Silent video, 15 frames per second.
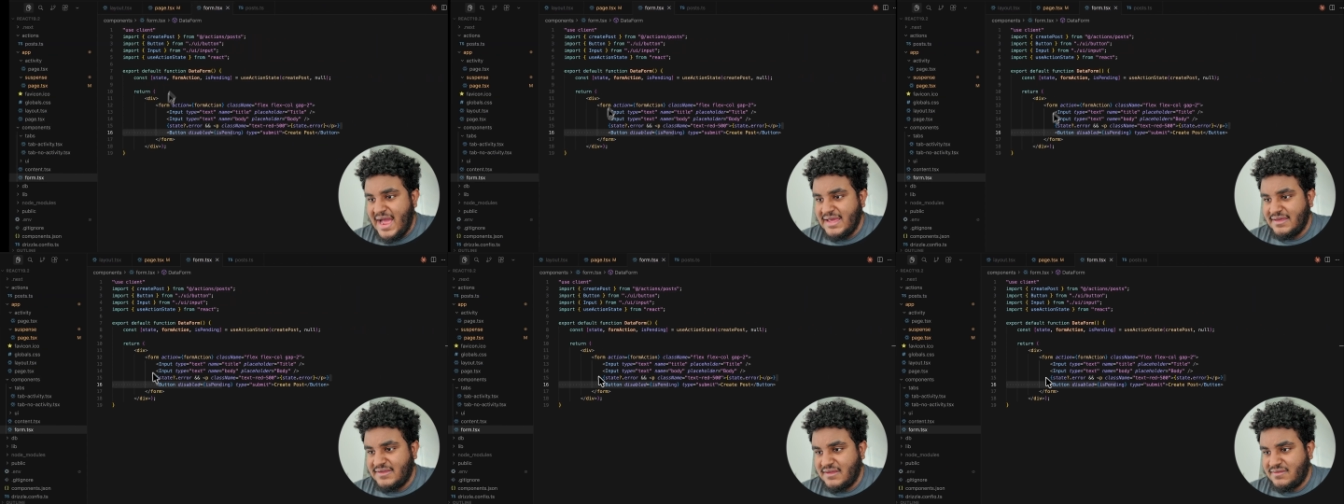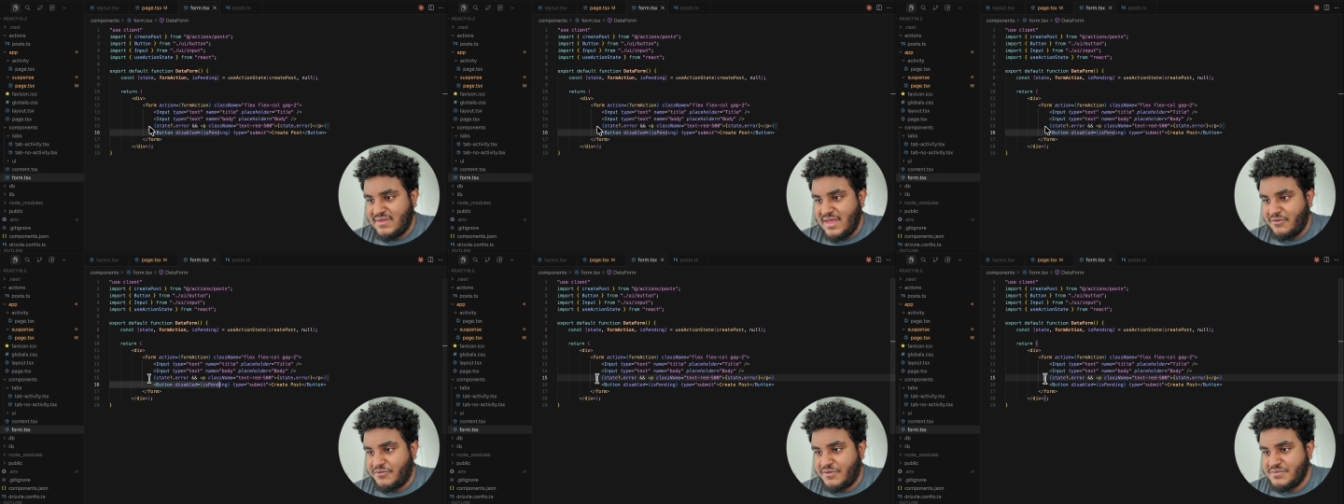I
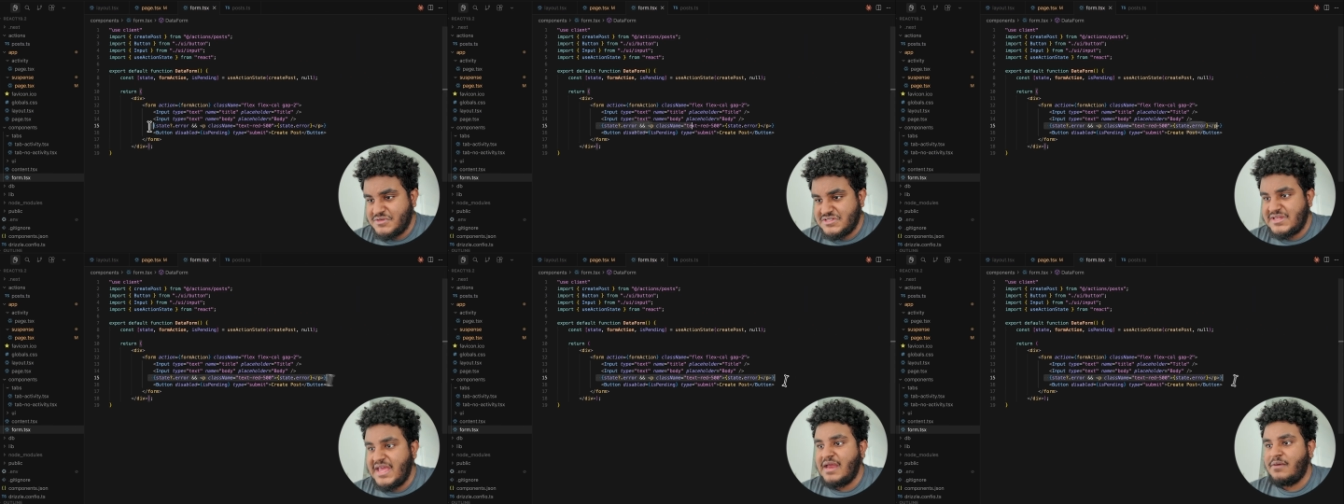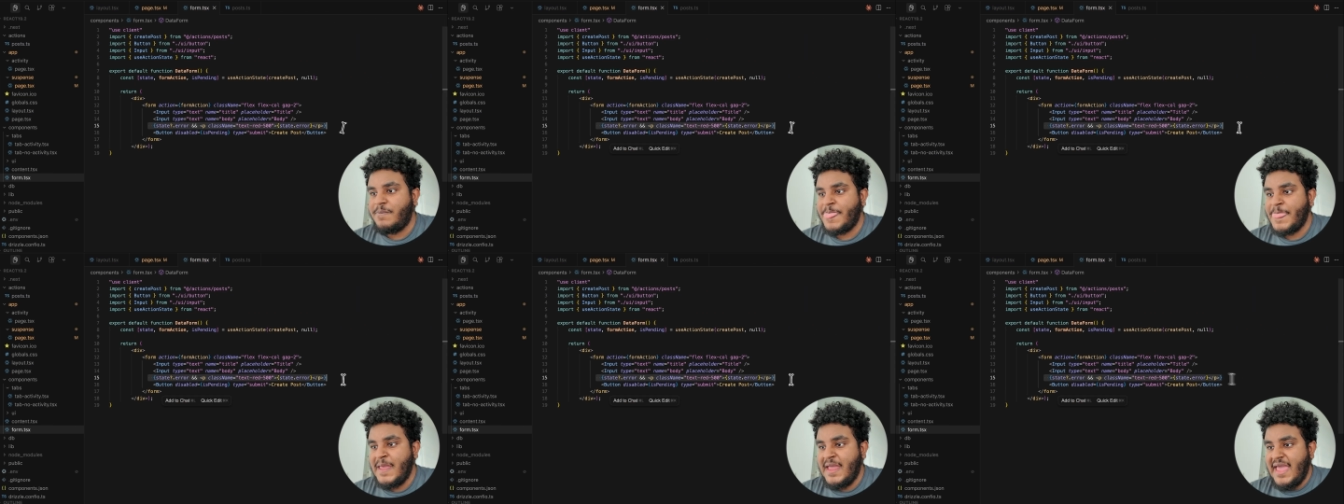get that from
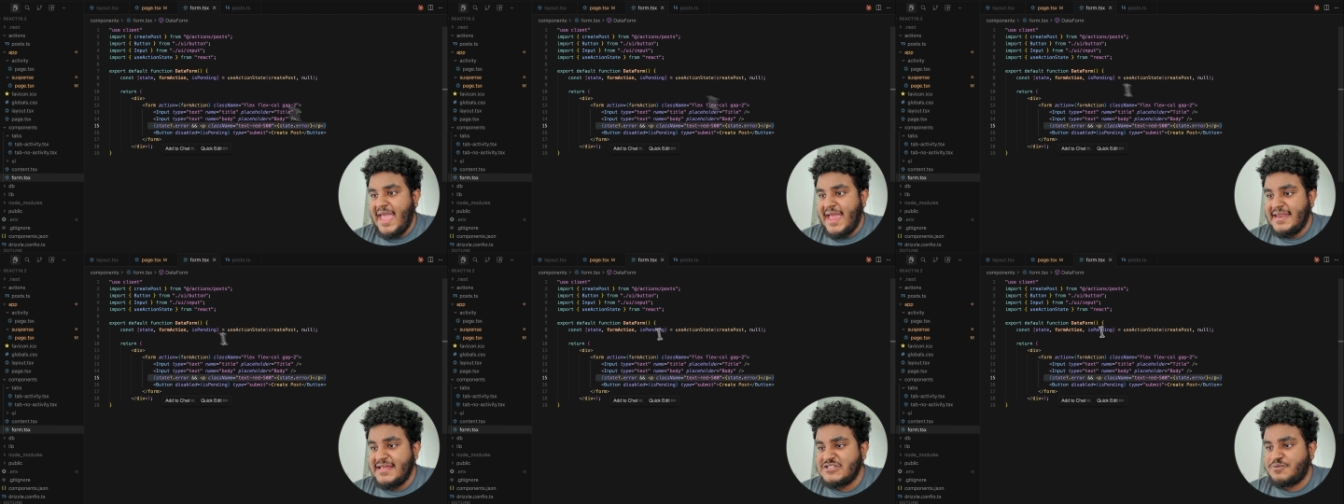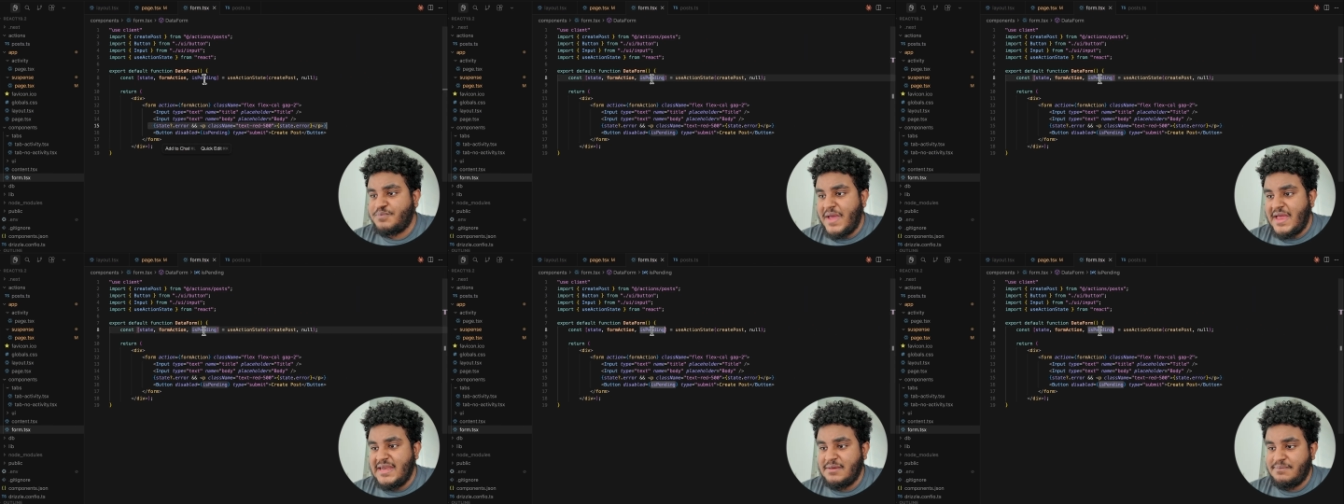state. And is
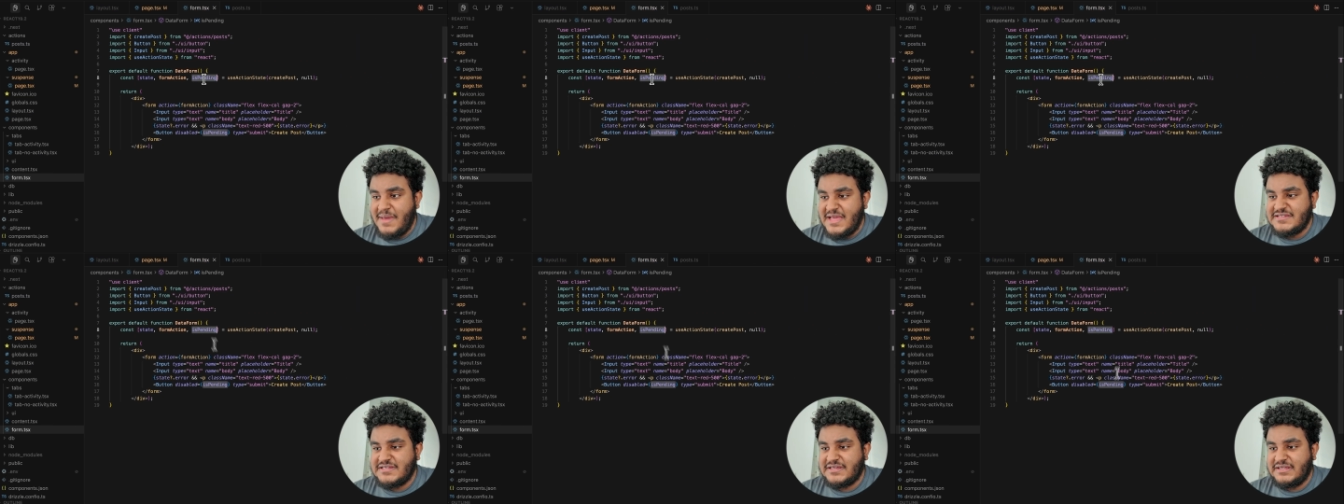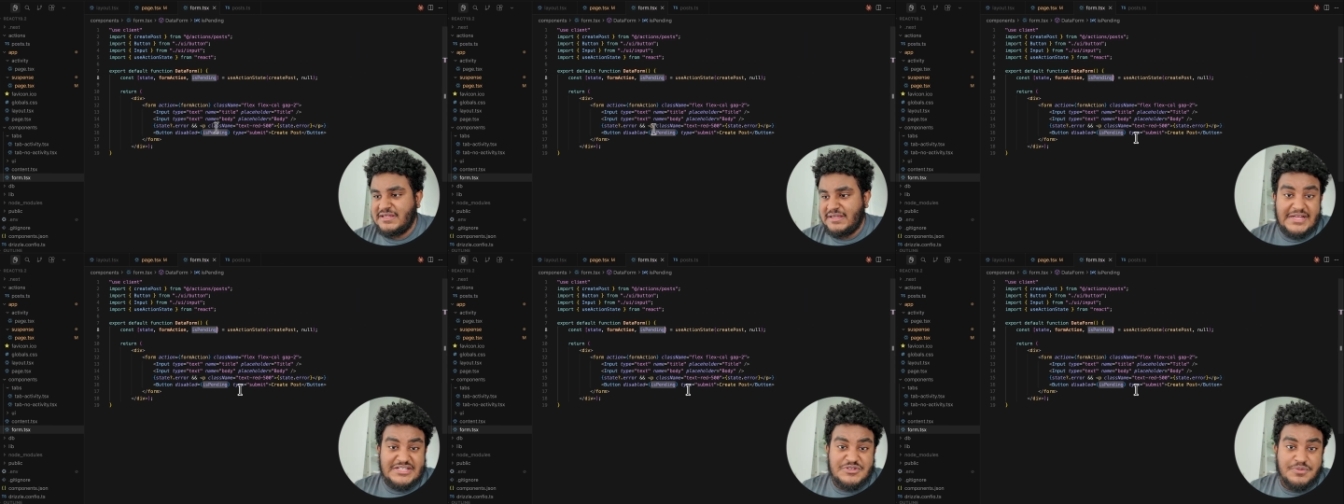pending
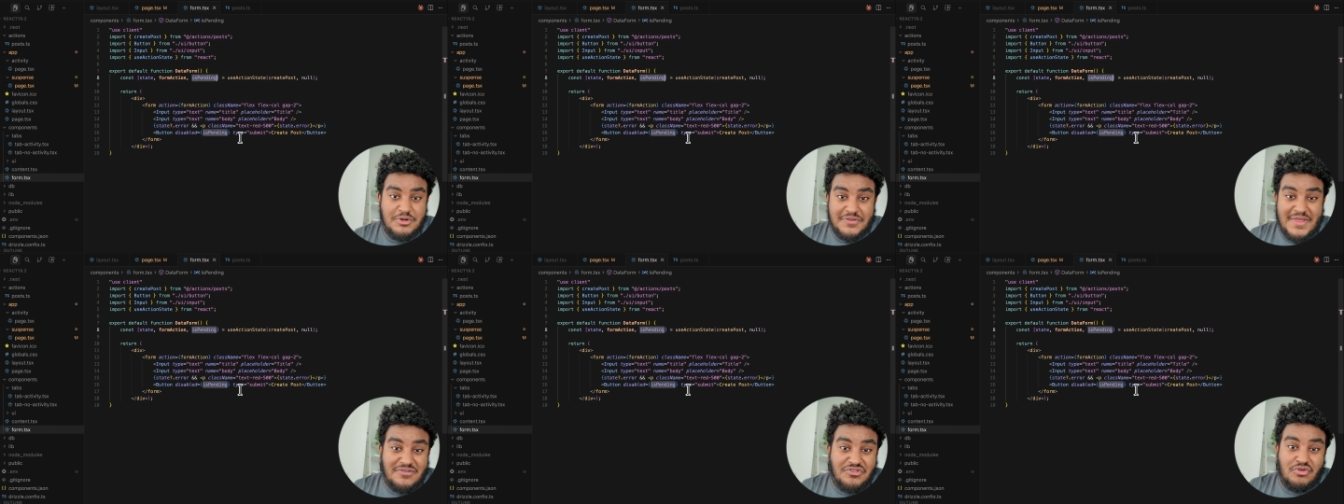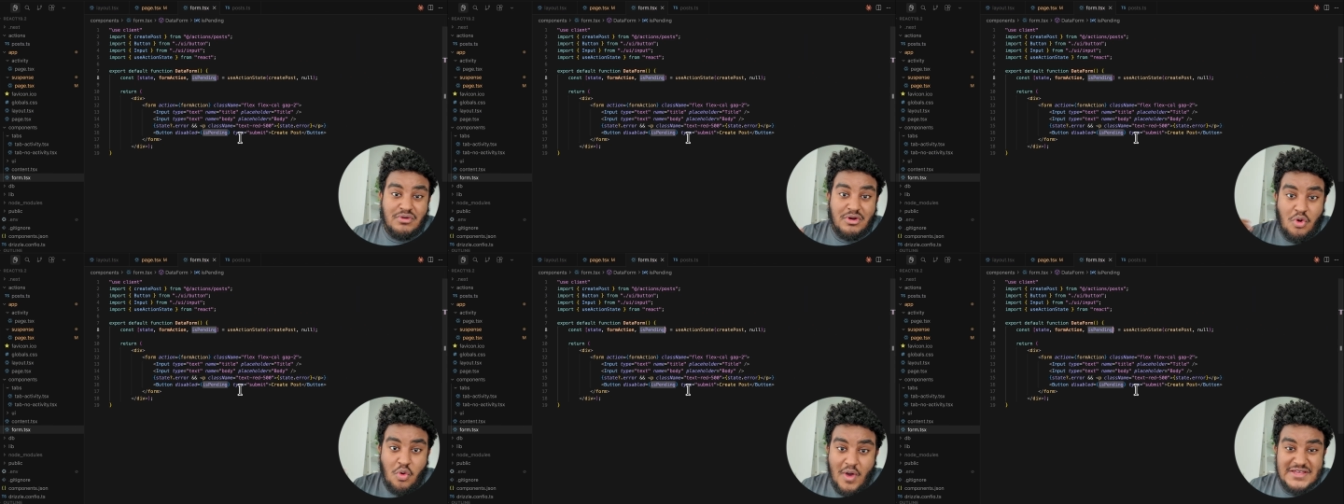basically lets me know that the
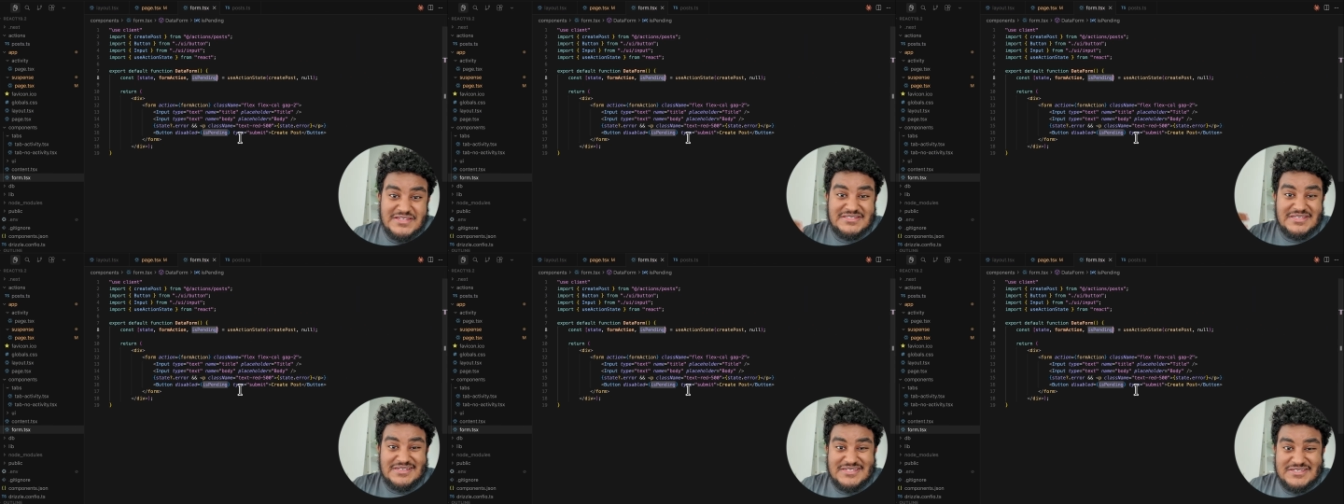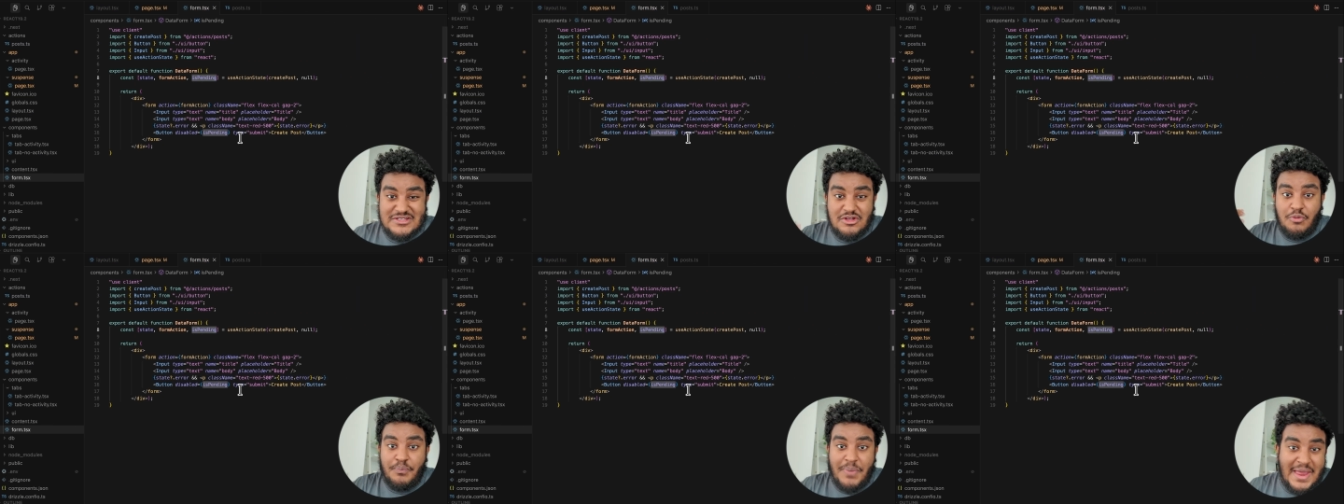request is
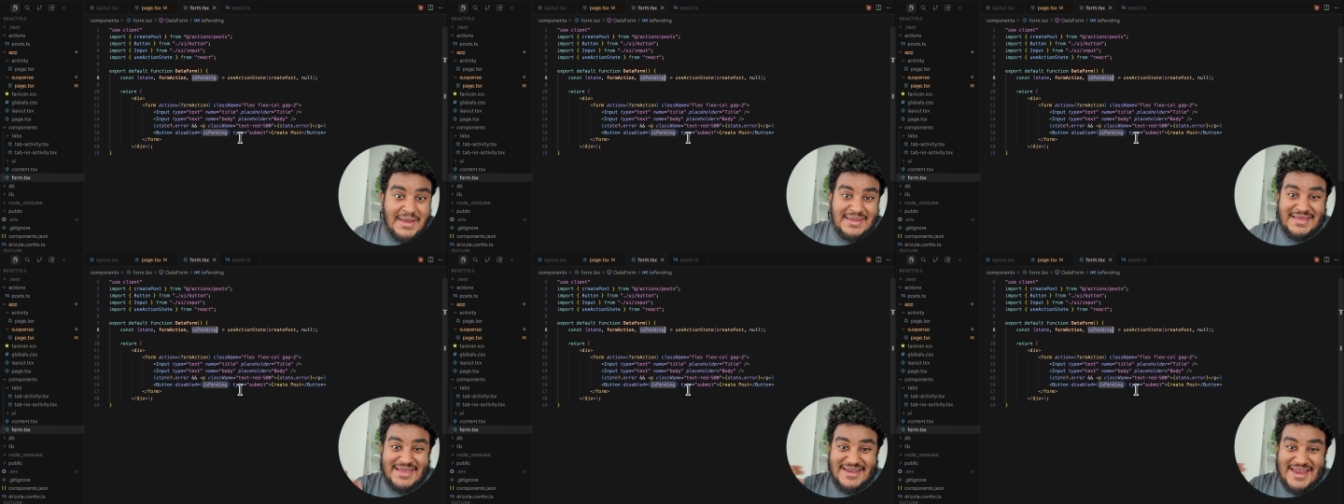still pending.